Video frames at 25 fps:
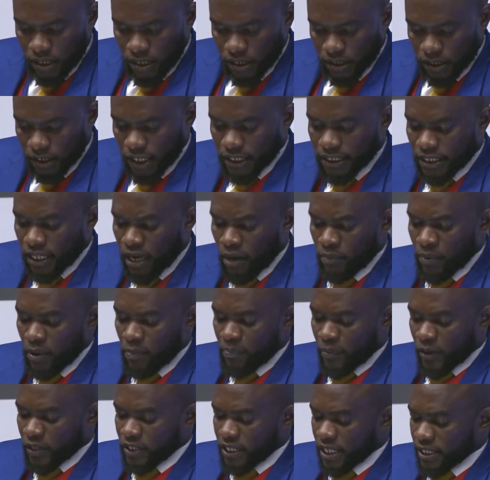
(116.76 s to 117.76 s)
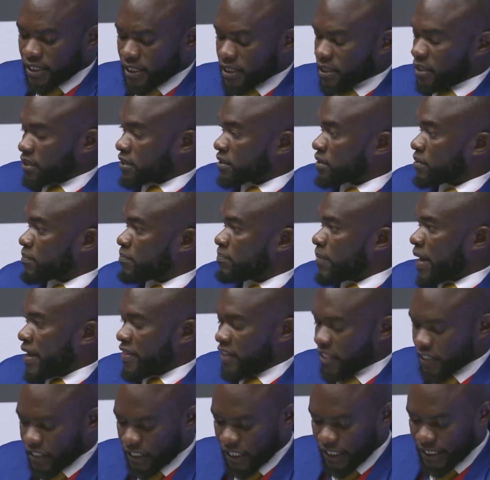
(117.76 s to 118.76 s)
Sustainable projects by
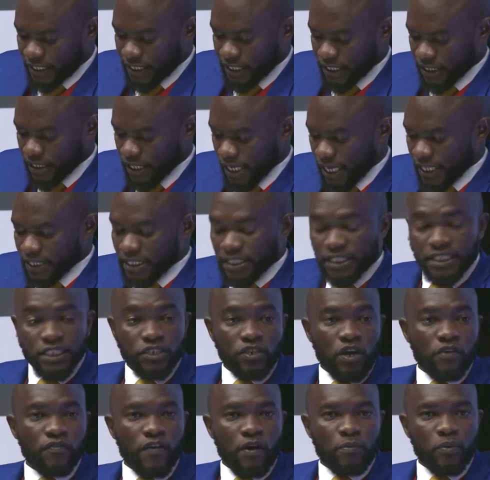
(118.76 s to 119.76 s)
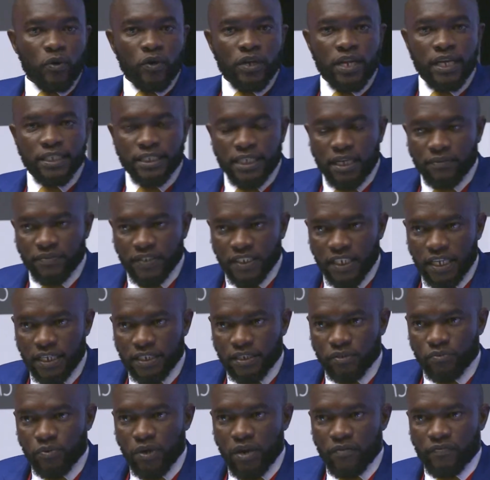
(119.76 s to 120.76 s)
the city. As the city of Gaborone, as I've
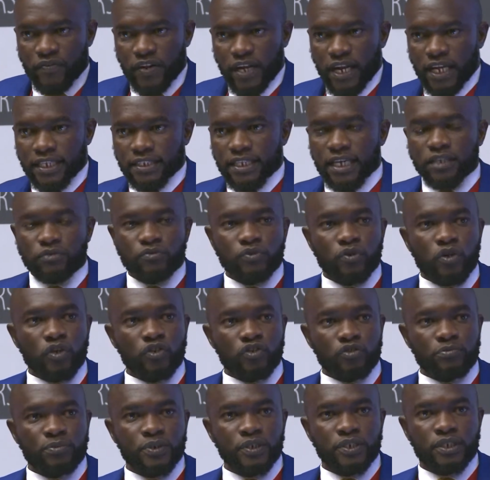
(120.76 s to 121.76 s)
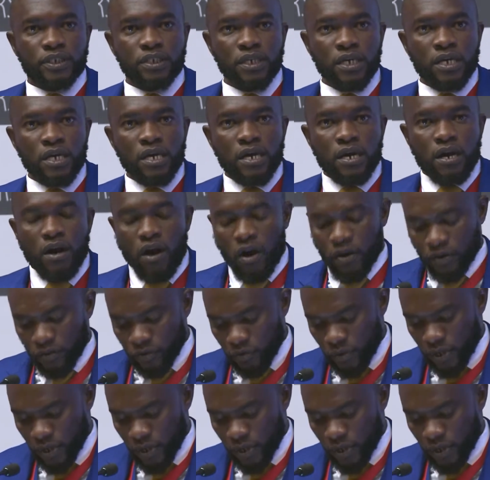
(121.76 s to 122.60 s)
said, we have realized that we contribute, or